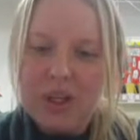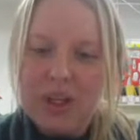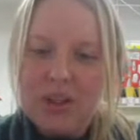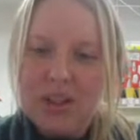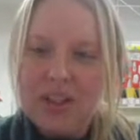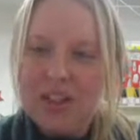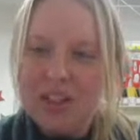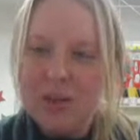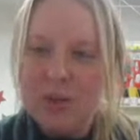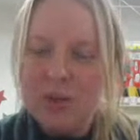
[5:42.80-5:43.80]
This is
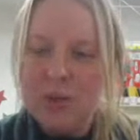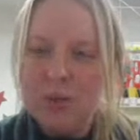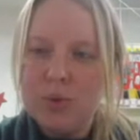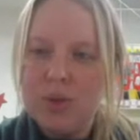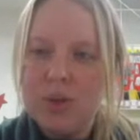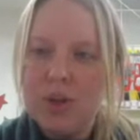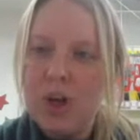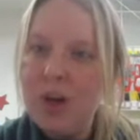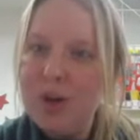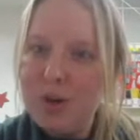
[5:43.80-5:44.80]
called
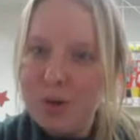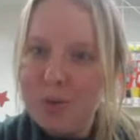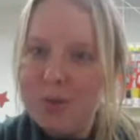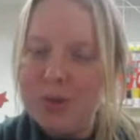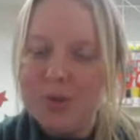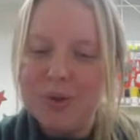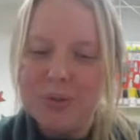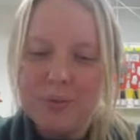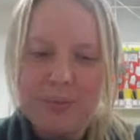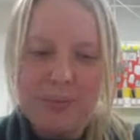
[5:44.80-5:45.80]
a new moon.
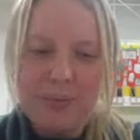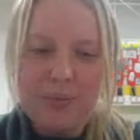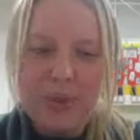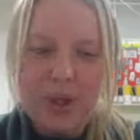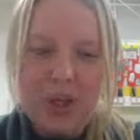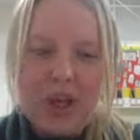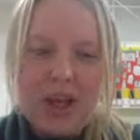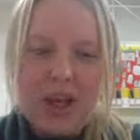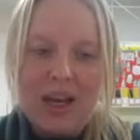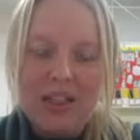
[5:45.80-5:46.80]

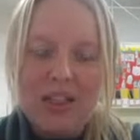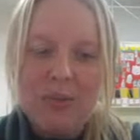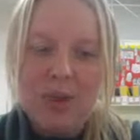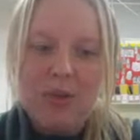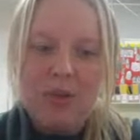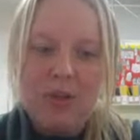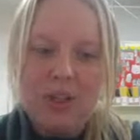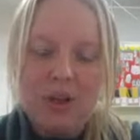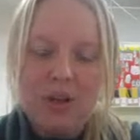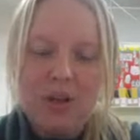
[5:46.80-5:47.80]
As the moon
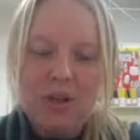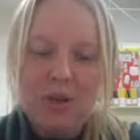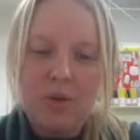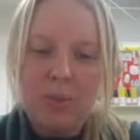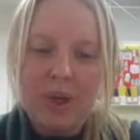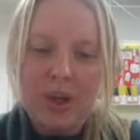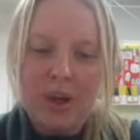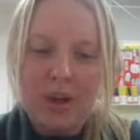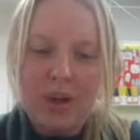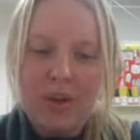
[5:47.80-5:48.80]
starts to orbit
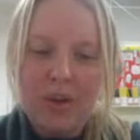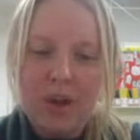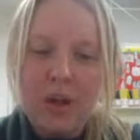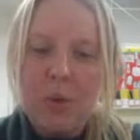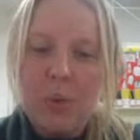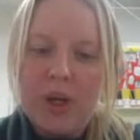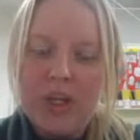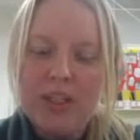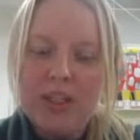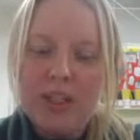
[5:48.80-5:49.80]
Earth, we
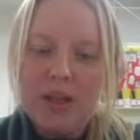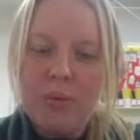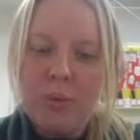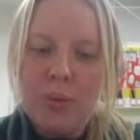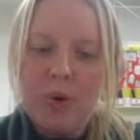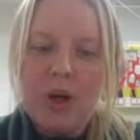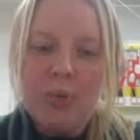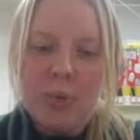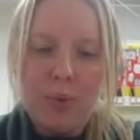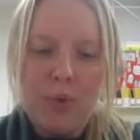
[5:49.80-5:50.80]
can see more and
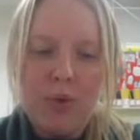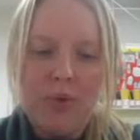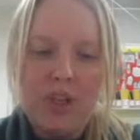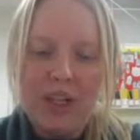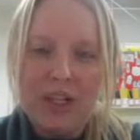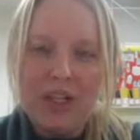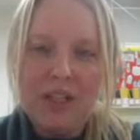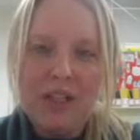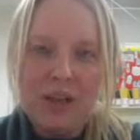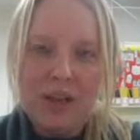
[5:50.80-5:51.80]
more of the lit
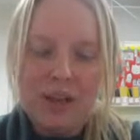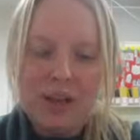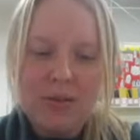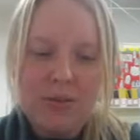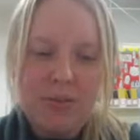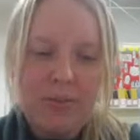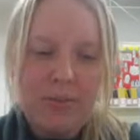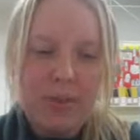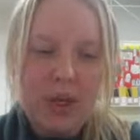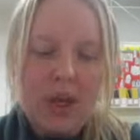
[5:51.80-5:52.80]
side.
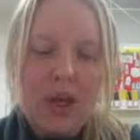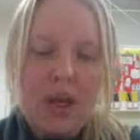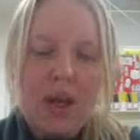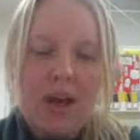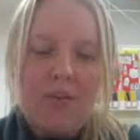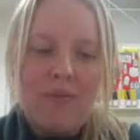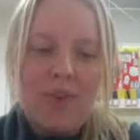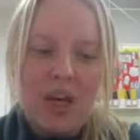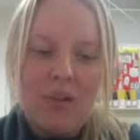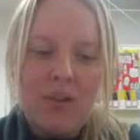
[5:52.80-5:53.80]
At
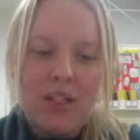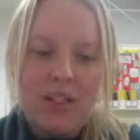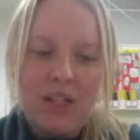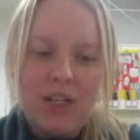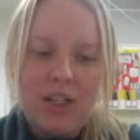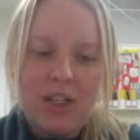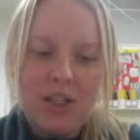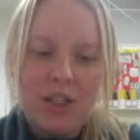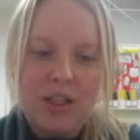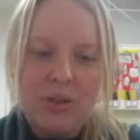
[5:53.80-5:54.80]
various stages
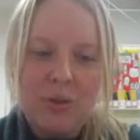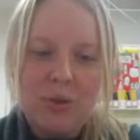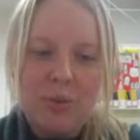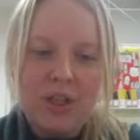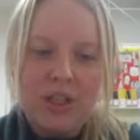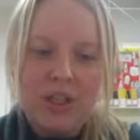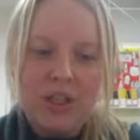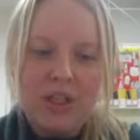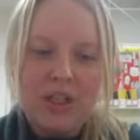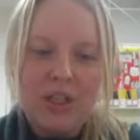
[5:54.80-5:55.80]
in its orbit,
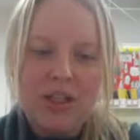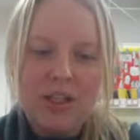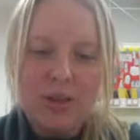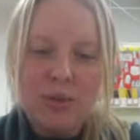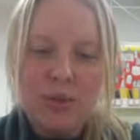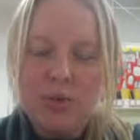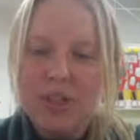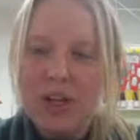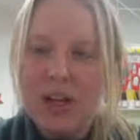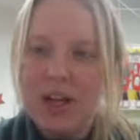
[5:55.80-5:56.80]
it is called
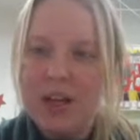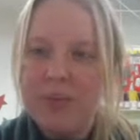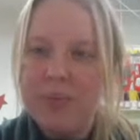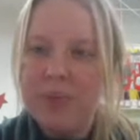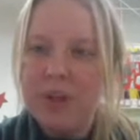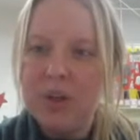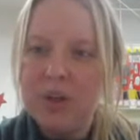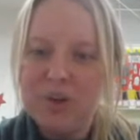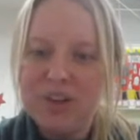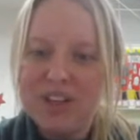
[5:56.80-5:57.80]
a
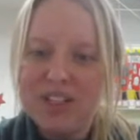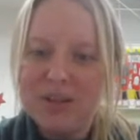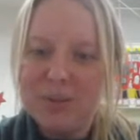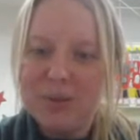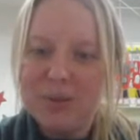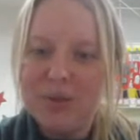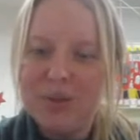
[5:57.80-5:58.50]
crescent moon,